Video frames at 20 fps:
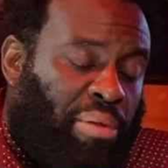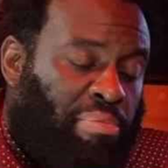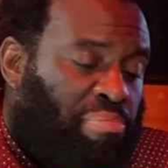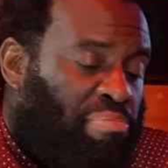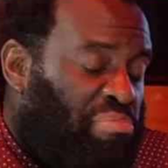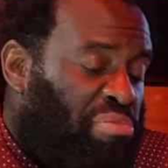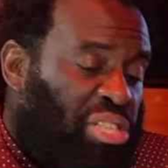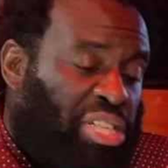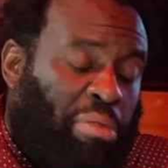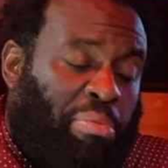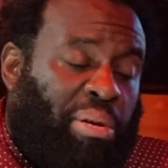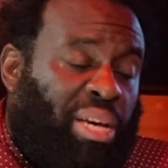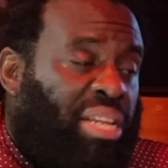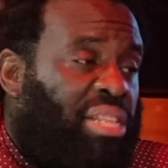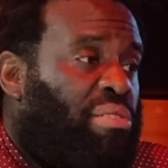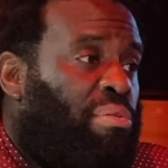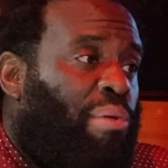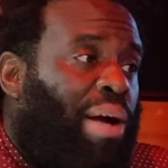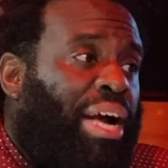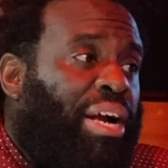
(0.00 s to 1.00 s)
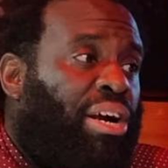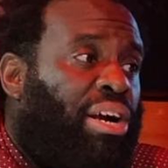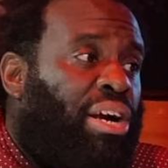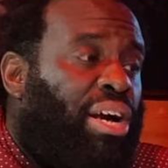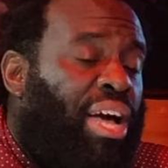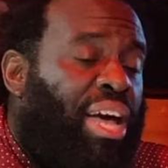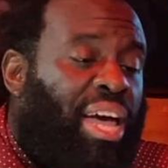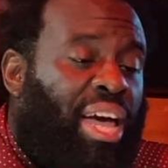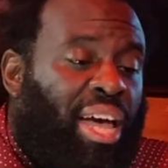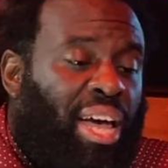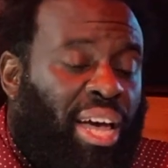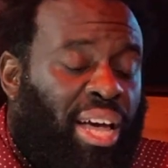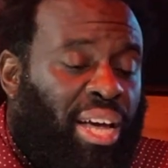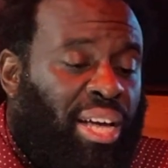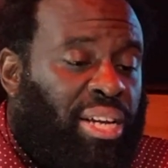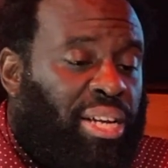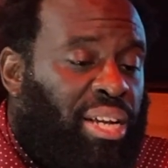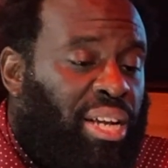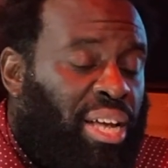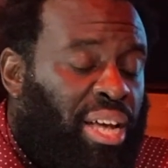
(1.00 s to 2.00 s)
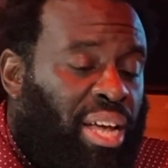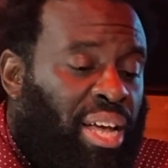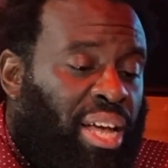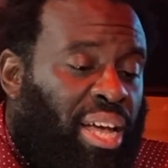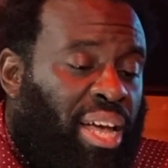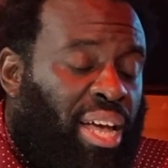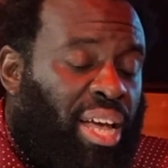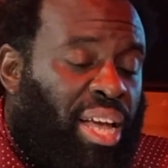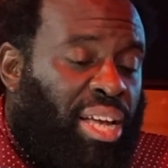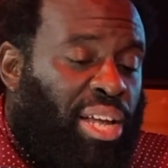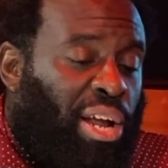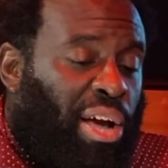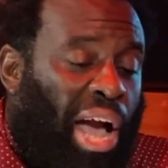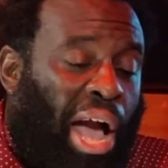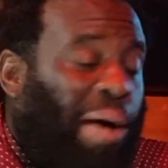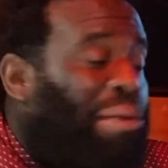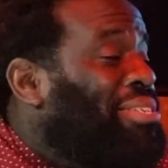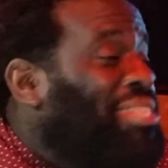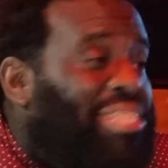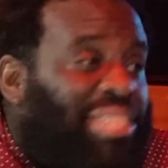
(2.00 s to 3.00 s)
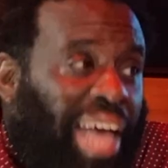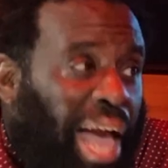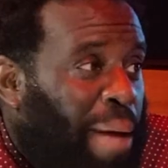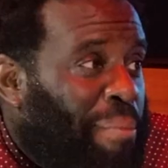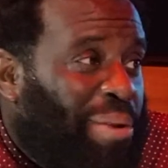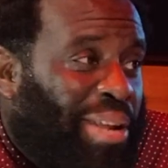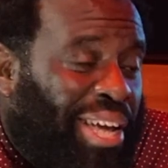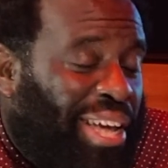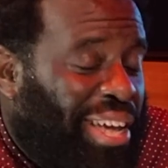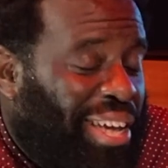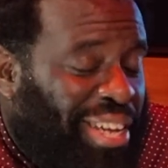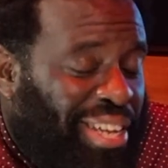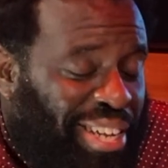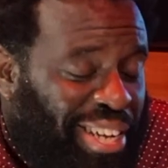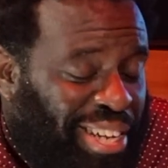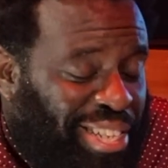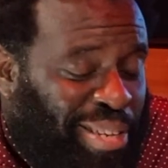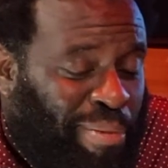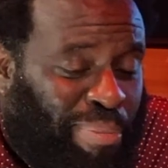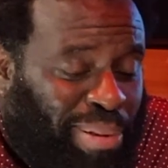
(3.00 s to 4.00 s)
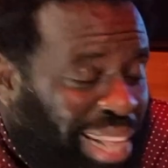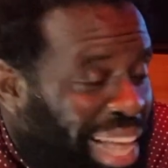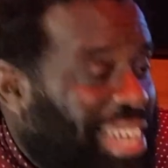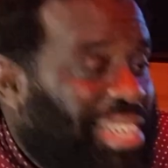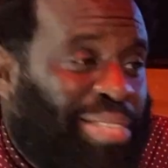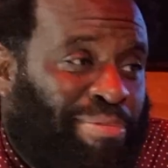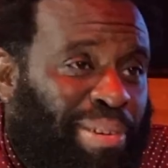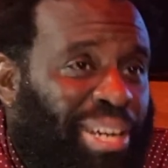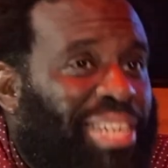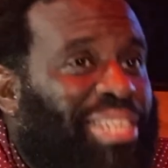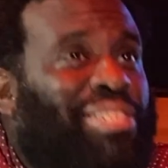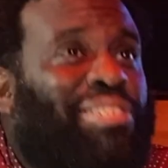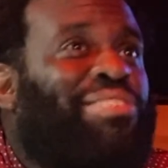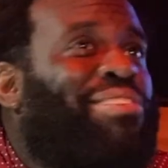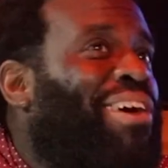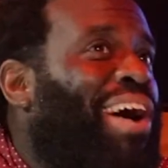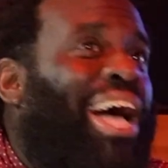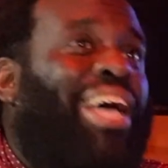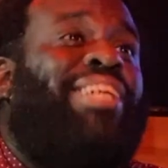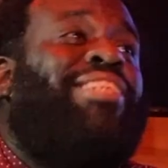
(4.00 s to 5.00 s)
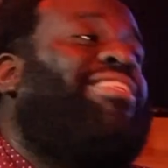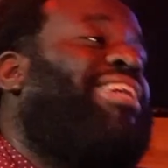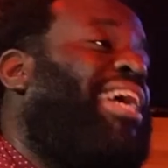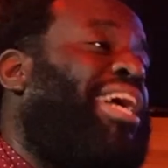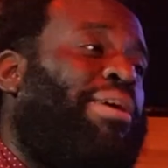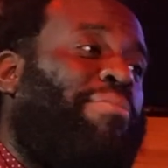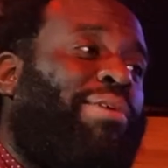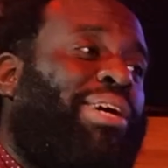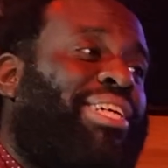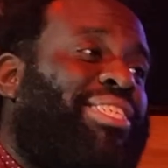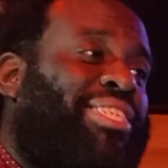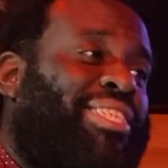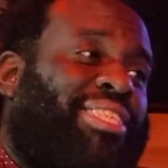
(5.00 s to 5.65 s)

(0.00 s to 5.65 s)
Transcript: she picked the record, and I was just happy to get the placement, because you know how this game is. It's